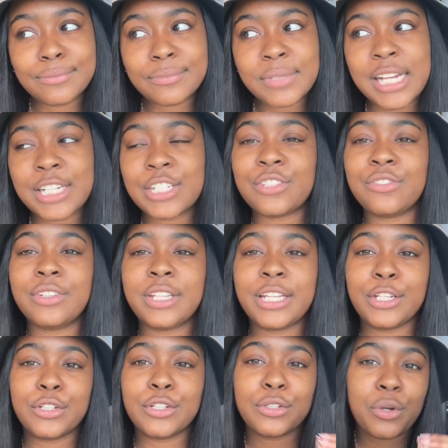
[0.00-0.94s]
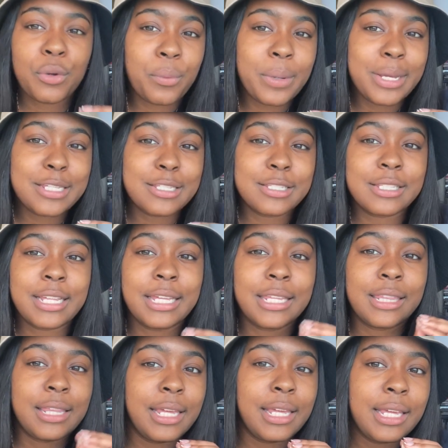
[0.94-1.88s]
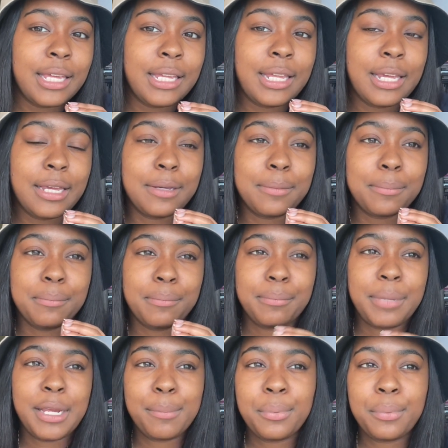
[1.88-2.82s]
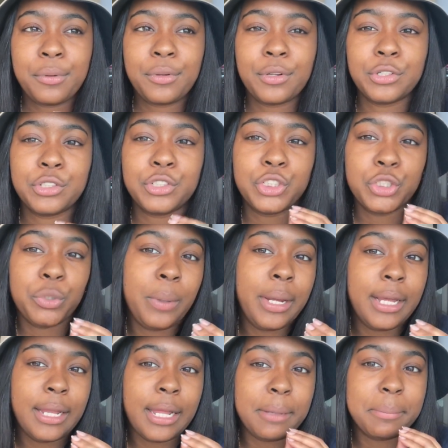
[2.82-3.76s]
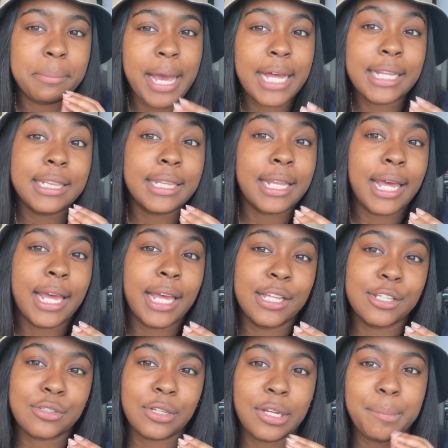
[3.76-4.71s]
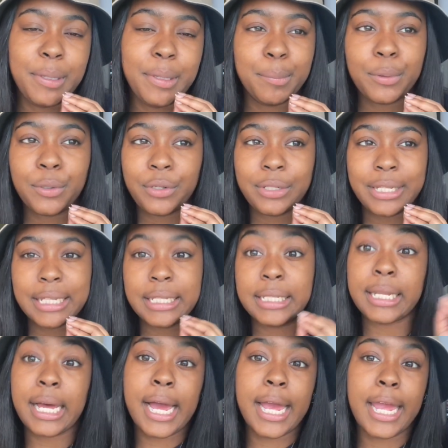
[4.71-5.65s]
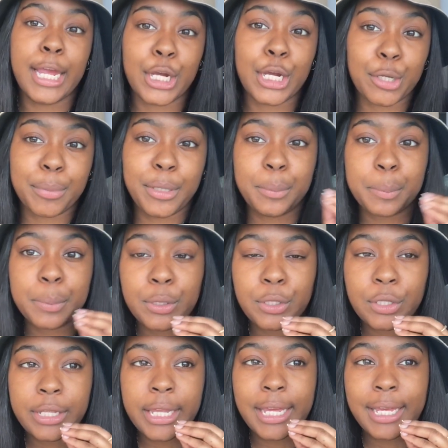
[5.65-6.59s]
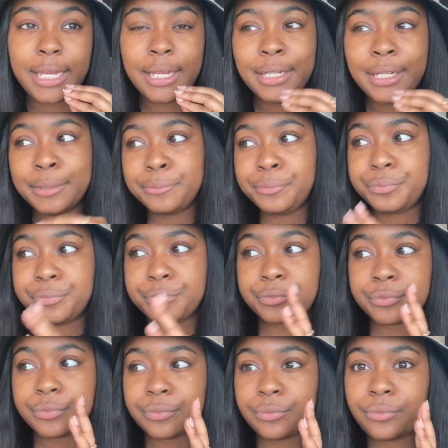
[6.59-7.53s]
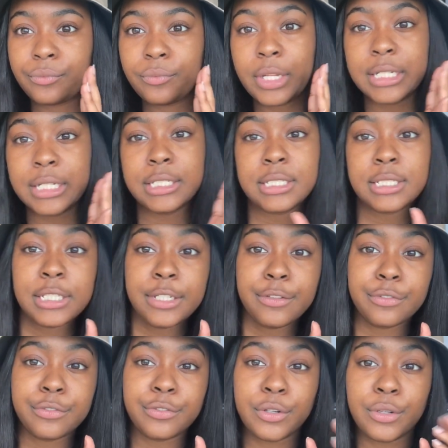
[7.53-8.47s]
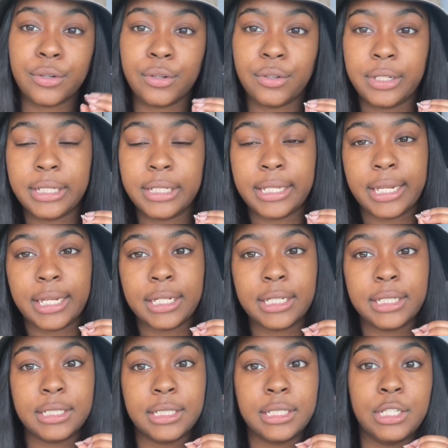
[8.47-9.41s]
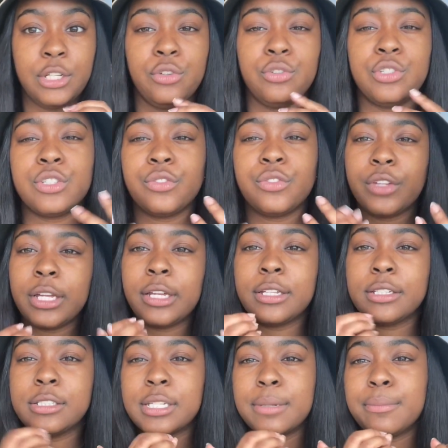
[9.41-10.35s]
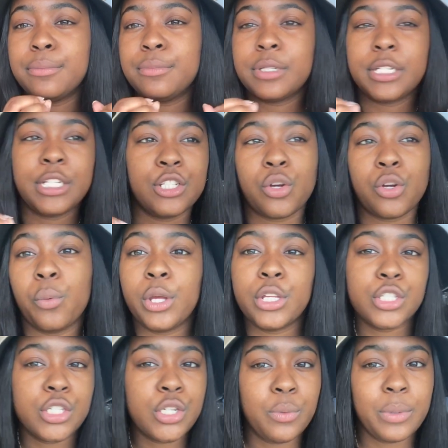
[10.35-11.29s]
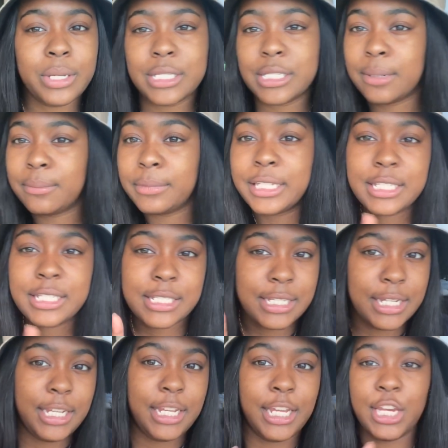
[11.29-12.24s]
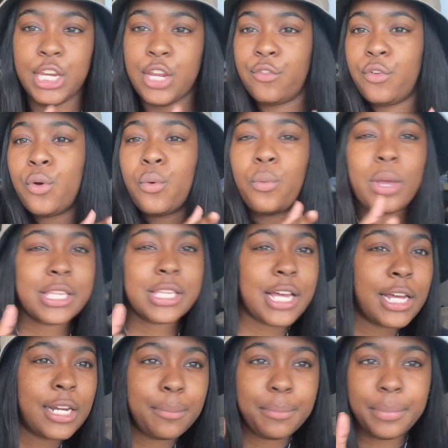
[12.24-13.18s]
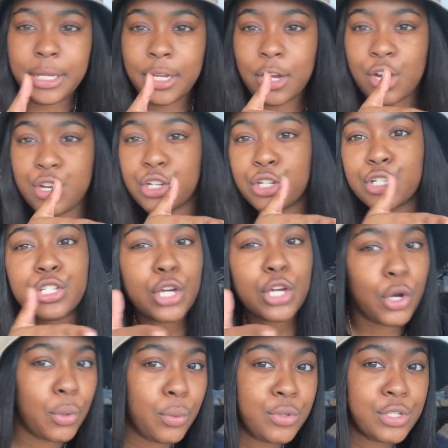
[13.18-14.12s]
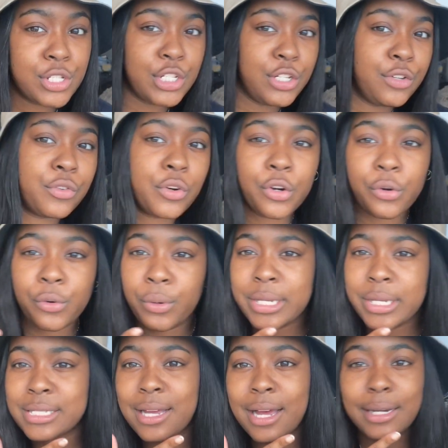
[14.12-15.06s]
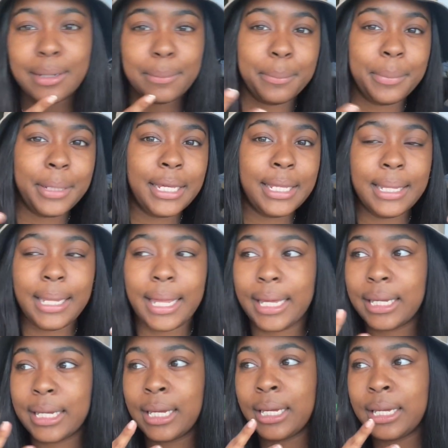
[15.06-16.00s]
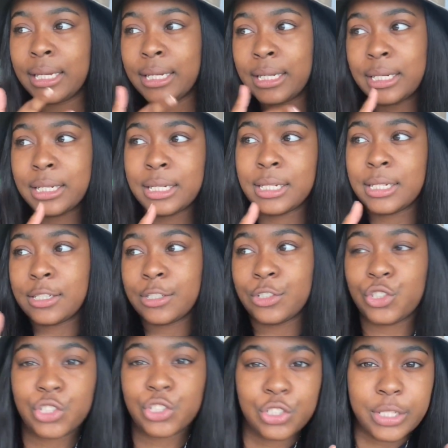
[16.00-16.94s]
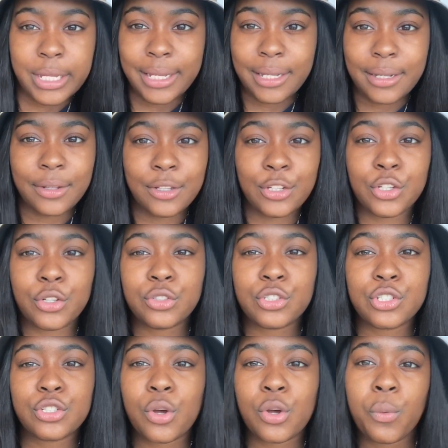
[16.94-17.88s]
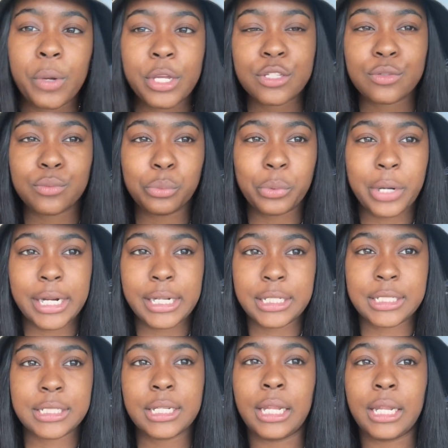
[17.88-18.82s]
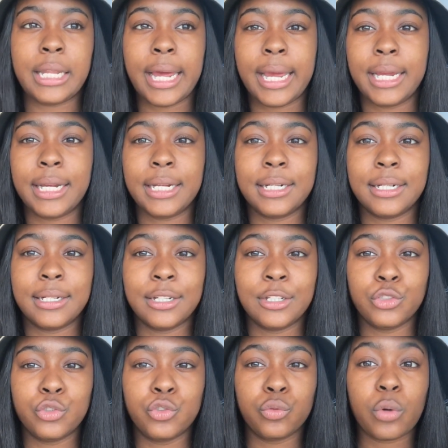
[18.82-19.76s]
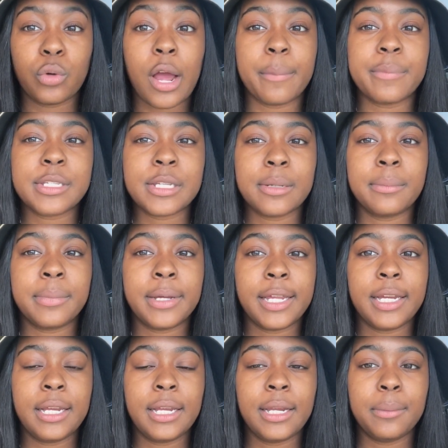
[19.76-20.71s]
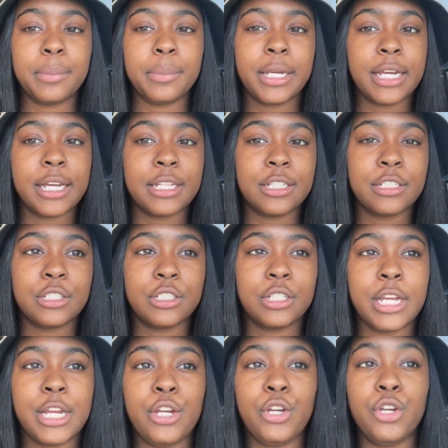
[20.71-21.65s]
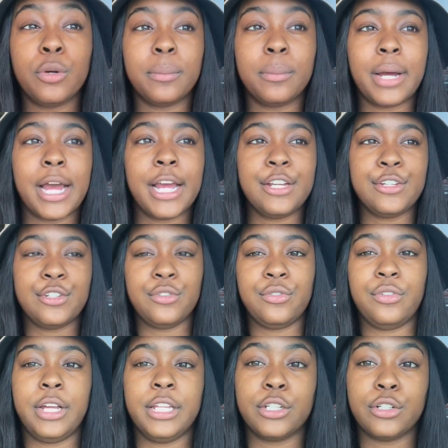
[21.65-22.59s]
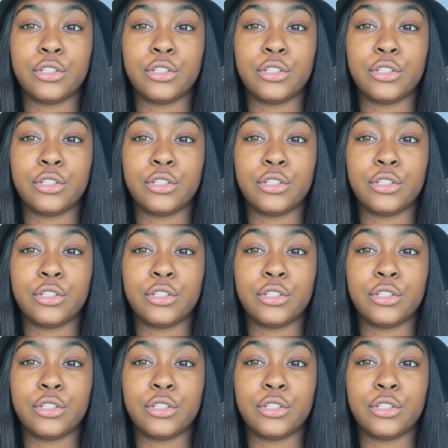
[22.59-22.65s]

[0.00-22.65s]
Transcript: I just feel like you're always like thinking like people are doing like bad things, like people are like lying, or people are like deceitful, and like you just feel like somebody's always doing something sneaky, and you've always got to be on your toes, and you've always got to be like, just like you're just always ready to like drop somebody, because in your mind you feel like they're